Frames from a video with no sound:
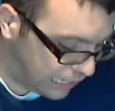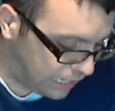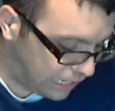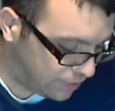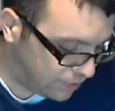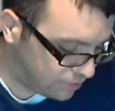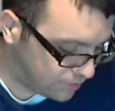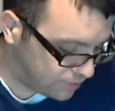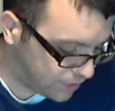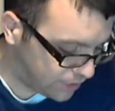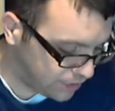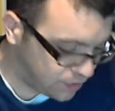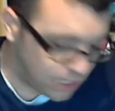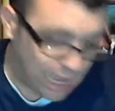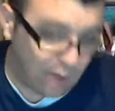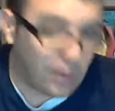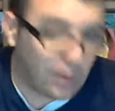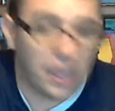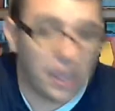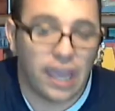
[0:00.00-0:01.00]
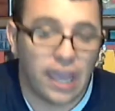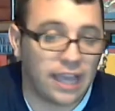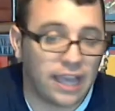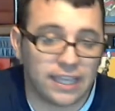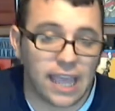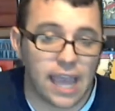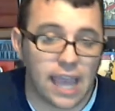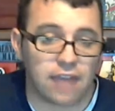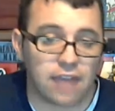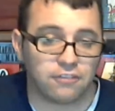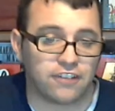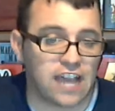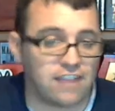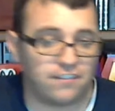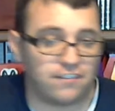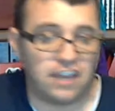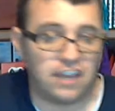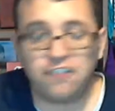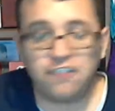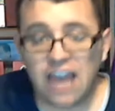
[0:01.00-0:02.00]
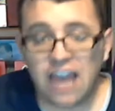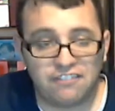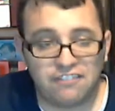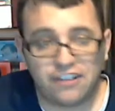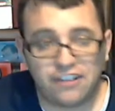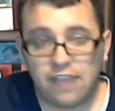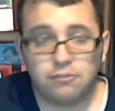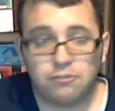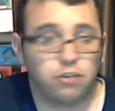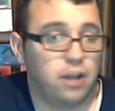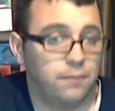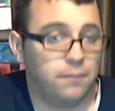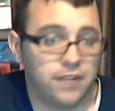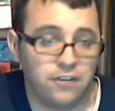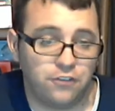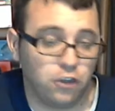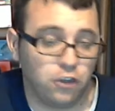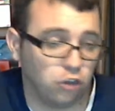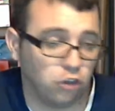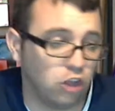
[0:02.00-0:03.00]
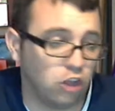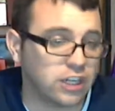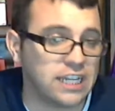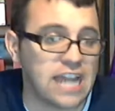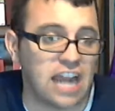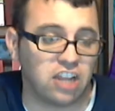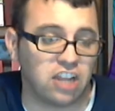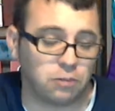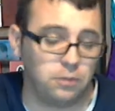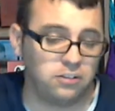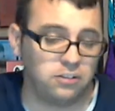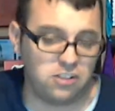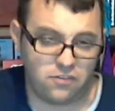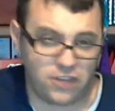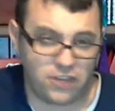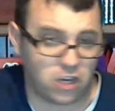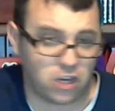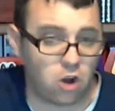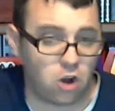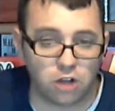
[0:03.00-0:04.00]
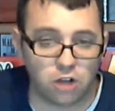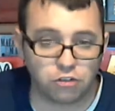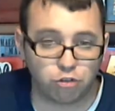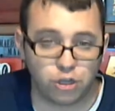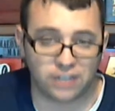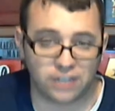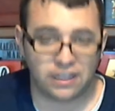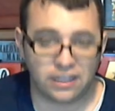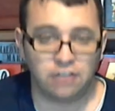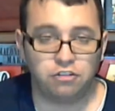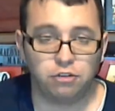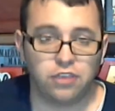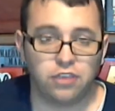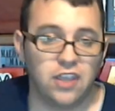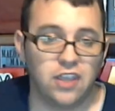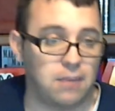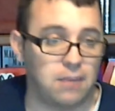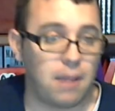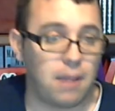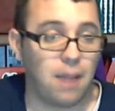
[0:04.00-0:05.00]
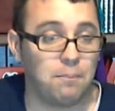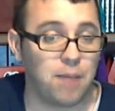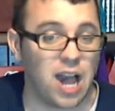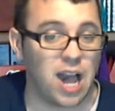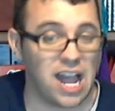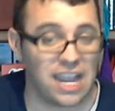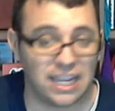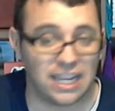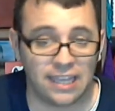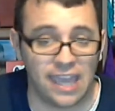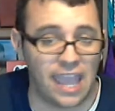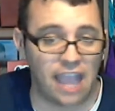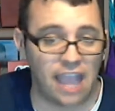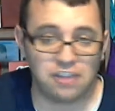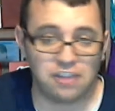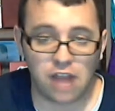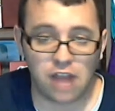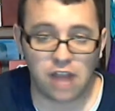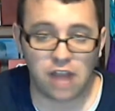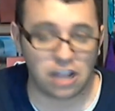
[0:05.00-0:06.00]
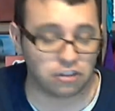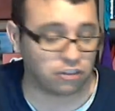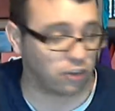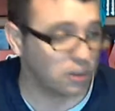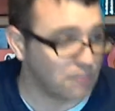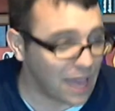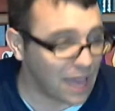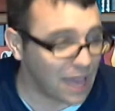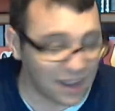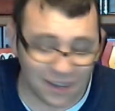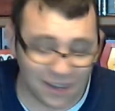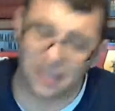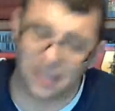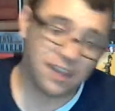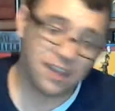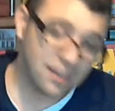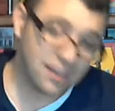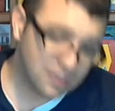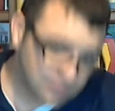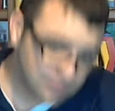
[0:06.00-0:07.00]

and, you know, again, 5555 Trumpet, if you're looking at a specific card trick that you're thinking about buying and you're not sure about it,